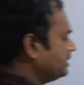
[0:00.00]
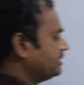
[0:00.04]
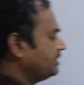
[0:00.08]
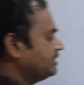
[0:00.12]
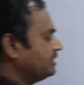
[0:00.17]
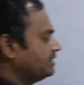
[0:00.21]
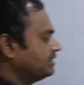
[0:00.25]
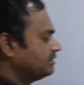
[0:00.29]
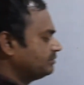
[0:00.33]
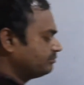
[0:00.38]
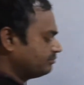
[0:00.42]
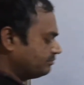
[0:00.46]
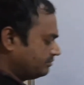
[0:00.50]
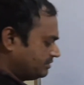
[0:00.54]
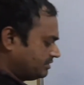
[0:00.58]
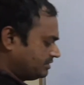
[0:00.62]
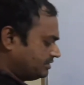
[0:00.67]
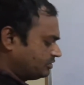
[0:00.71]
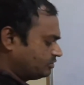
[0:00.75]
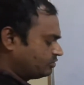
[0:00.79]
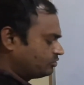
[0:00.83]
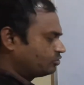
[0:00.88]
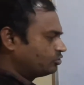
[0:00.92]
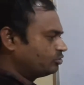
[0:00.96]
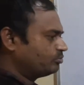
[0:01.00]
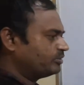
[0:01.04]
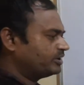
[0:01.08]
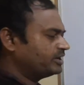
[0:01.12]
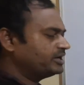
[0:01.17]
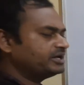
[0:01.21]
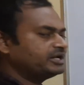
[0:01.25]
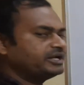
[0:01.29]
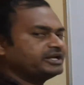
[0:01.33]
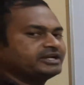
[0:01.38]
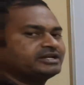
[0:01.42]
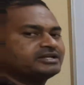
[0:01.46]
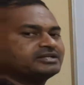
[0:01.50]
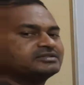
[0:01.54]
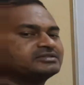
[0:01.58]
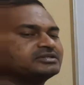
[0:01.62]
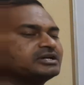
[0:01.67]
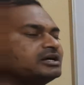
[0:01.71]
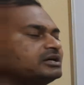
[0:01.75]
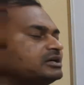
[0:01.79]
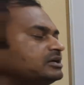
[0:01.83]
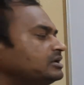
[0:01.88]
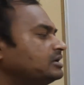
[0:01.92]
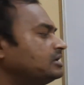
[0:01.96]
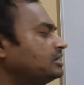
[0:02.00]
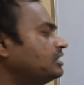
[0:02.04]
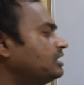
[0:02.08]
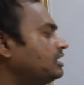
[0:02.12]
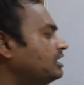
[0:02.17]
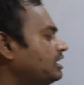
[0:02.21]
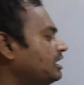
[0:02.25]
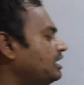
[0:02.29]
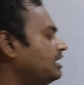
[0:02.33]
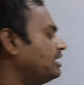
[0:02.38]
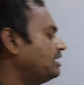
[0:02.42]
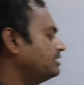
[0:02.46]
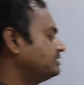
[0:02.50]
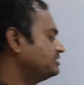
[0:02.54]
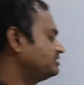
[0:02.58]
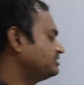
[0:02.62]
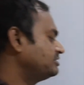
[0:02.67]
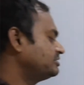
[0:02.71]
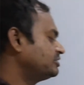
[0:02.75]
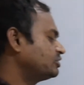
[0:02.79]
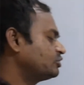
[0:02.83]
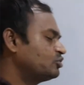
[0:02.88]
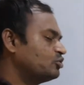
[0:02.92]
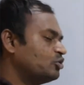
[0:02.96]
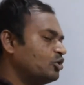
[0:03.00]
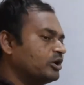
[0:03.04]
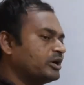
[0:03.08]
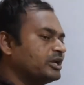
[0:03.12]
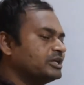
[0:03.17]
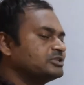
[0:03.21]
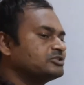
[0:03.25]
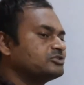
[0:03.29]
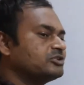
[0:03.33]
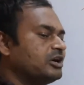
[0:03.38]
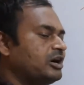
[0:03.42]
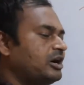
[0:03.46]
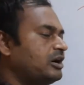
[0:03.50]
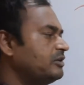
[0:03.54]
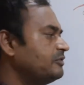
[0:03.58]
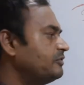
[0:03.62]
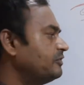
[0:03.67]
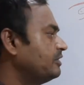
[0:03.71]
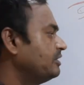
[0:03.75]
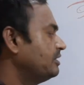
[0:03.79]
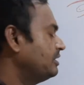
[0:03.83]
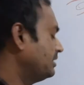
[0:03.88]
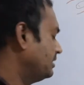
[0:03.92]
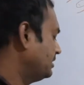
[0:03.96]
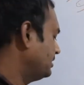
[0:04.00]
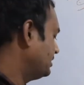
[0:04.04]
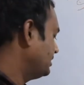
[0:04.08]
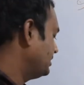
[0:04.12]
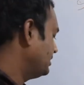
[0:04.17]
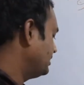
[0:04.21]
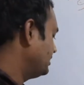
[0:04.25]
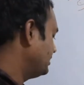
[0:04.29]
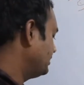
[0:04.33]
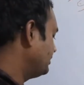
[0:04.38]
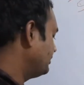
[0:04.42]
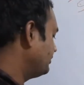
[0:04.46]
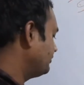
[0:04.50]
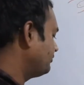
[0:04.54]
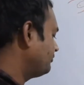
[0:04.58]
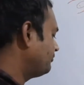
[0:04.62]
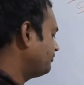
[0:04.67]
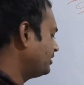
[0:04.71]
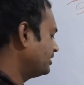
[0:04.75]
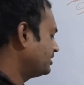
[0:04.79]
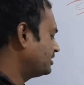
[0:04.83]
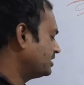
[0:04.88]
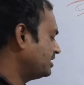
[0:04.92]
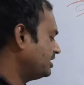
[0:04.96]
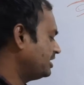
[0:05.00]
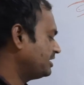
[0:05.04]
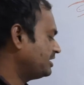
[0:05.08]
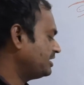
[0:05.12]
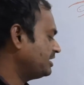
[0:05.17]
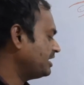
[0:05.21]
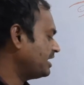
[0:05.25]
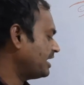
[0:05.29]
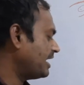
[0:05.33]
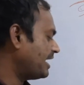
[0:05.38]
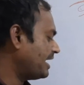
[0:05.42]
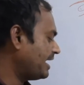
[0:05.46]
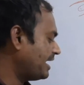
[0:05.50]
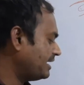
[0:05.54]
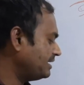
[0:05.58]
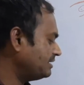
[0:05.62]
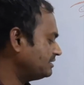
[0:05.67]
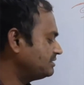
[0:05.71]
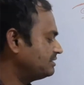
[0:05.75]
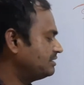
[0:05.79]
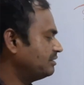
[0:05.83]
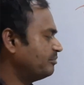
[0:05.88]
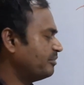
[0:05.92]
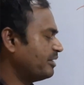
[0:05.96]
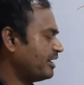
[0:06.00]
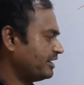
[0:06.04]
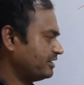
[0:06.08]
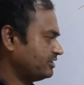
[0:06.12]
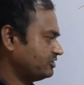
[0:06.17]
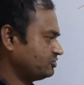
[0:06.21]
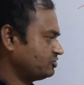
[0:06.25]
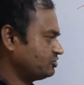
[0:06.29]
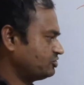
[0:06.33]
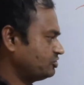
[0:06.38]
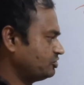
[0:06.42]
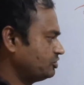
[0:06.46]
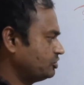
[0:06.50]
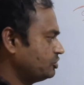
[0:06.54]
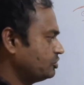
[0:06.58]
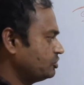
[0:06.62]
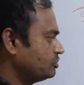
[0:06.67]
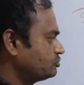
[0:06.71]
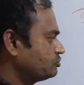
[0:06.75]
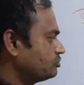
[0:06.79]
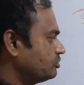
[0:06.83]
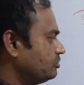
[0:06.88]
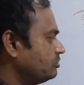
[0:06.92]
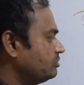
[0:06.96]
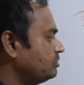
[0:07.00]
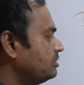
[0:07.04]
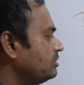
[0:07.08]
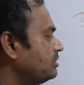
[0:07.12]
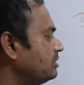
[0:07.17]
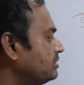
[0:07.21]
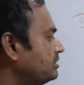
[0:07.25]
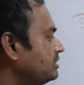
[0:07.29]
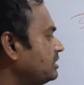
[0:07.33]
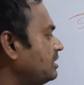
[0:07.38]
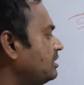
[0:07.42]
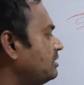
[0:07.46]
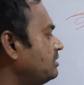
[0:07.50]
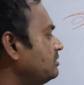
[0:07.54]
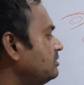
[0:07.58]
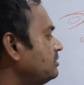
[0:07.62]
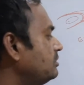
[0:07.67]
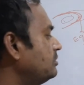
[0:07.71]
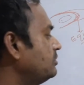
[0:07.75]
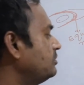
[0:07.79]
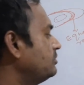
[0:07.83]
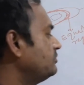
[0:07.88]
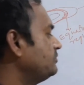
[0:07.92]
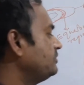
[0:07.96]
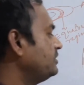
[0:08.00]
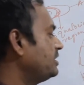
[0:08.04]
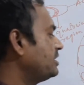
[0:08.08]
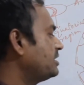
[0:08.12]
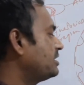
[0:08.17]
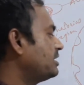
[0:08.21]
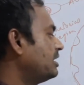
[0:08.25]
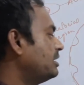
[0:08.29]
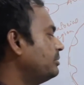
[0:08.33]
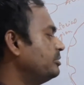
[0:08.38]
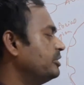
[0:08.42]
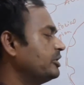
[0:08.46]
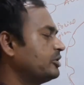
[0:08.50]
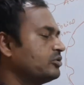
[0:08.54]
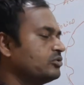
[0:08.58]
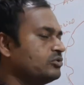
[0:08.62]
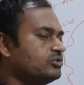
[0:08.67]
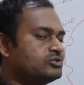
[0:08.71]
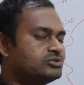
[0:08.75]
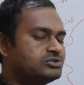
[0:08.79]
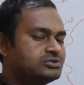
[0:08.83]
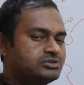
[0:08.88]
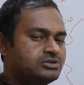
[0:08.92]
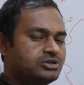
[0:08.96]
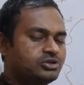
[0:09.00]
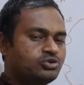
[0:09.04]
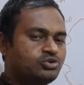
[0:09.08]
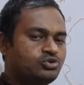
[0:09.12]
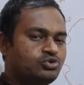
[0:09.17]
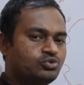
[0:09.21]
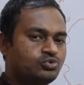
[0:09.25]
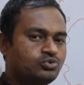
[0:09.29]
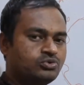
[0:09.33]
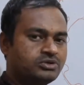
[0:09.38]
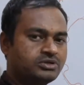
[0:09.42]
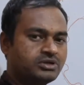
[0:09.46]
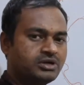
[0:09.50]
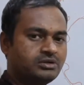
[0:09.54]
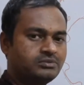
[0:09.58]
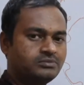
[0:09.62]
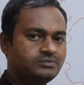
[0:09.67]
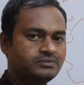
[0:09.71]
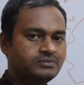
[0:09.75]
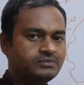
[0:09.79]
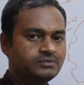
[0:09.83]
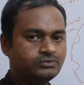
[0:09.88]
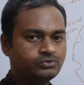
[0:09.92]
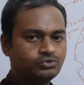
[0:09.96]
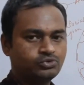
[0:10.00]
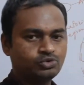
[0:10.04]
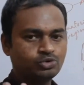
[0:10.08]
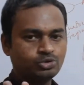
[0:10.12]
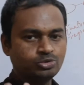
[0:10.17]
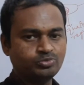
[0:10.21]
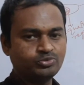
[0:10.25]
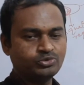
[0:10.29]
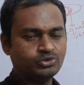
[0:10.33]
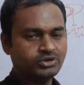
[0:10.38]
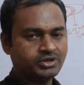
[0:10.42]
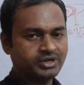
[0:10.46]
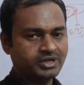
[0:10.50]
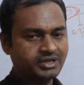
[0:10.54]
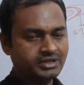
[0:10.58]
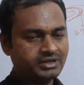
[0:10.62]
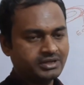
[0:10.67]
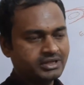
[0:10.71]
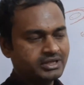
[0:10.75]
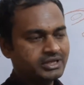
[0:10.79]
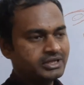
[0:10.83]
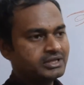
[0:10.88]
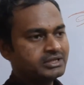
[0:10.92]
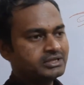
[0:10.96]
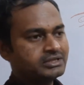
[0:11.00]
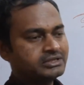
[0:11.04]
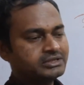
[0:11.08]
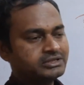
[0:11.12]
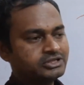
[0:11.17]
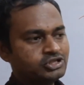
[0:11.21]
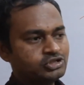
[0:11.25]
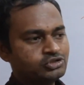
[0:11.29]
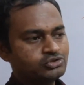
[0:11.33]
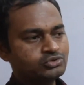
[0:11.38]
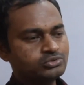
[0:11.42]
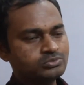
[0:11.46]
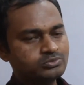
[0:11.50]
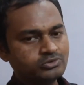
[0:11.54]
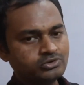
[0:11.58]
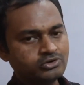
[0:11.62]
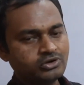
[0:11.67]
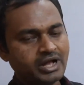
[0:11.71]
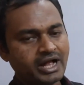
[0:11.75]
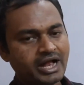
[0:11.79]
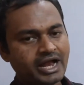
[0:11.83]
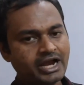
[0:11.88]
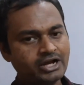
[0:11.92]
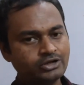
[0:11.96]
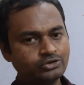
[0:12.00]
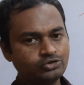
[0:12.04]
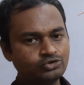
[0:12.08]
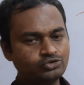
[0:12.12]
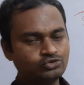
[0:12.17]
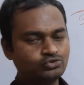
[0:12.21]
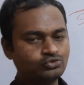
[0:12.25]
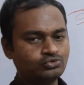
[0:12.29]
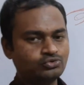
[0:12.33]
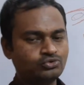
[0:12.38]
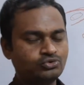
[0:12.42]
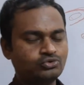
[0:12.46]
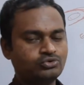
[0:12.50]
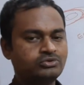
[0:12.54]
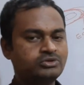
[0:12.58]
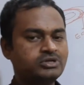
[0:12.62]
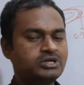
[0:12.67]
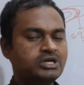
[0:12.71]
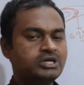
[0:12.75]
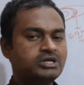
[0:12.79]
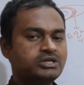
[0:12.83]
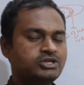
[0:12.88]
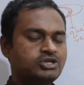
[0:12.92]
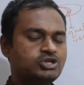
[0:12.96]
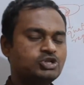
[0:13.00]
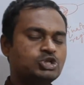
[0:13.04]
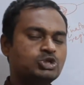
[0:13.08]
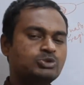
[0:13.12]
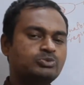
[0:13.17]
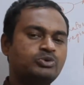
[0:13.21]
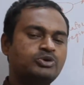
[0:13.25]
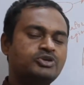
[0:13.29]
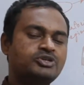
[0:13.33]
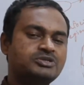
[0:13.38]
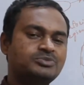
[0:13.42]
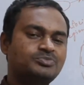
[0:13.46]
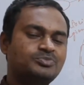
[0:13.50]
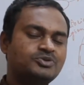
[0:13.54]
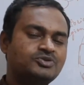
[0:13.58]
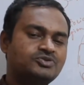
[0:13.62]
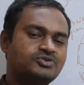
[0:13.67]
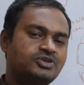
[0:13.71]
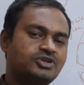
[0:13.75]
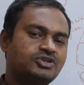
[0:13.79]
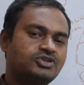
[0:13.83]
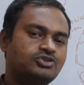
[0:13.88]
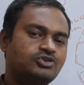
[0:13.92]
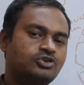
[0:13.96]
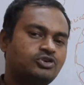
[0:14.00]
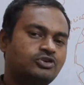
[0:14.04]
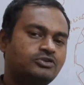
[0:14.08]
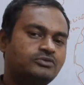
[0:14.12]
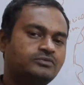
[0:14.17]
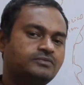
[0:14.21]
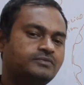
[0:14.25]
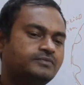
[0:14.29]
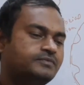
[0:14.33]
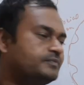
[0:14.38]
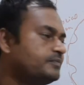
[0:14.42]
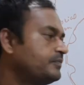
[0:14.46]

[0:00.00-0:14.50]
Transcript: In Roman, it is a this is a goddess of fertility and the marriage. So now we come across the two term, two protein, izumo and the zuno. Izumo is present on